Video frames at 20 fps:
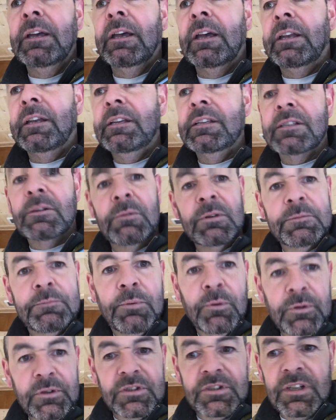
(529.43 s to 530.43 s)
And he said, well, it's
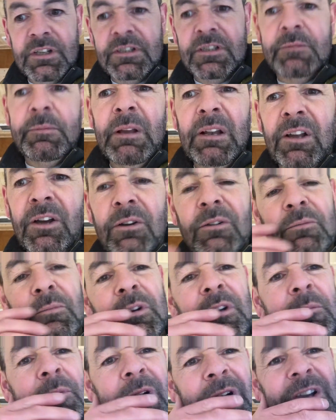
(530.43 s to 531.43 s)
0.6. It's a bit like
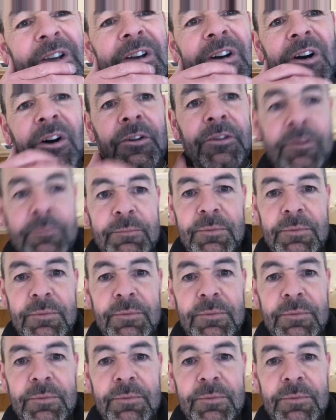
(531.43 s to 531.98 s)
when you buy a car, the,